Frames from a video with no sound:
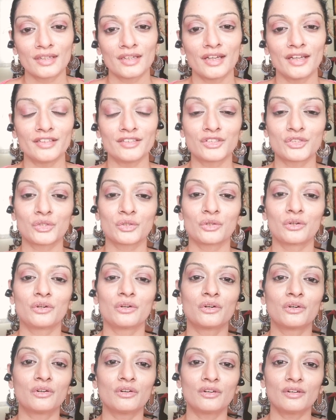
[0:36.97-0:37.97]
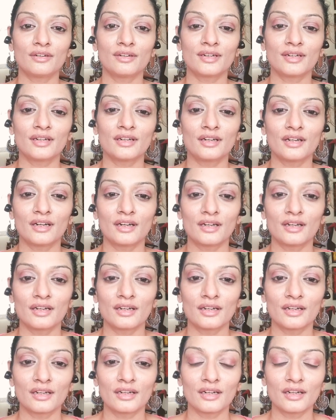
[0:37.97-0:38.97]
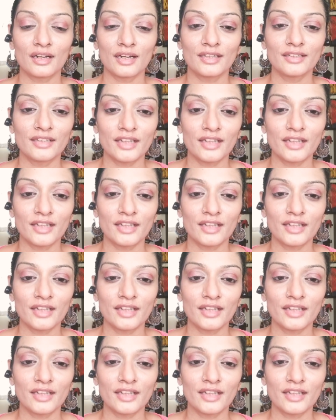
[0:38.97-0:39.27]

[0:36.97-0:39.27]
And so I'd